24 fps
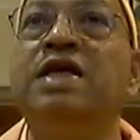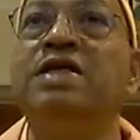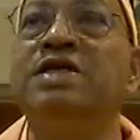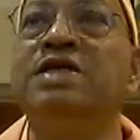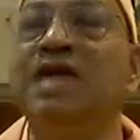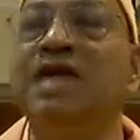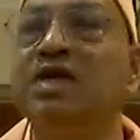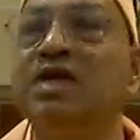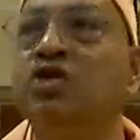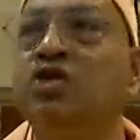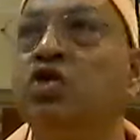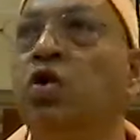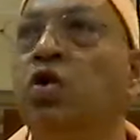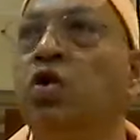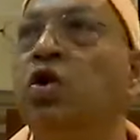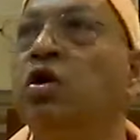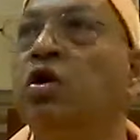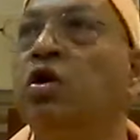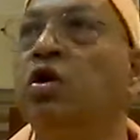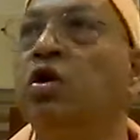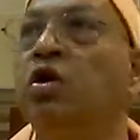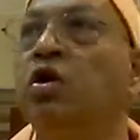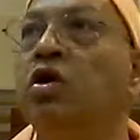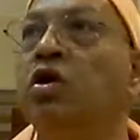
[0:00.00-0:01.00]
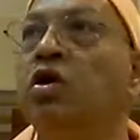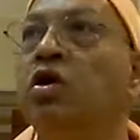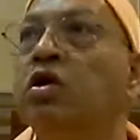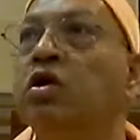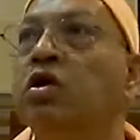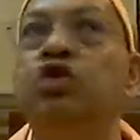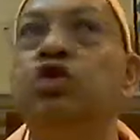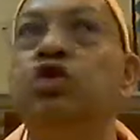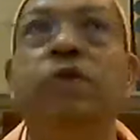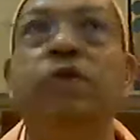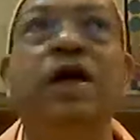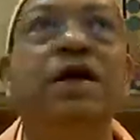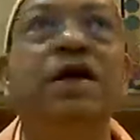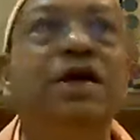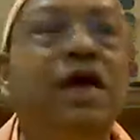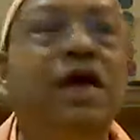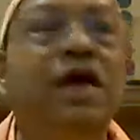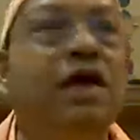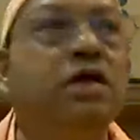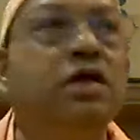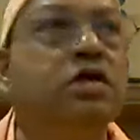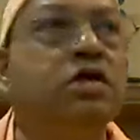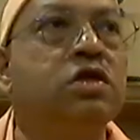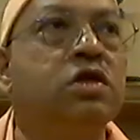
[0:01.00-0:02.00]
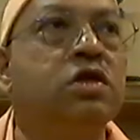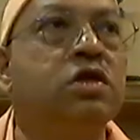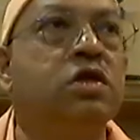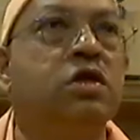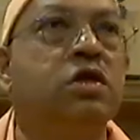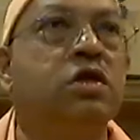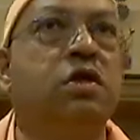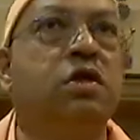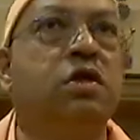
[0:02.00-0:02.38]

sense organs need to be engaged?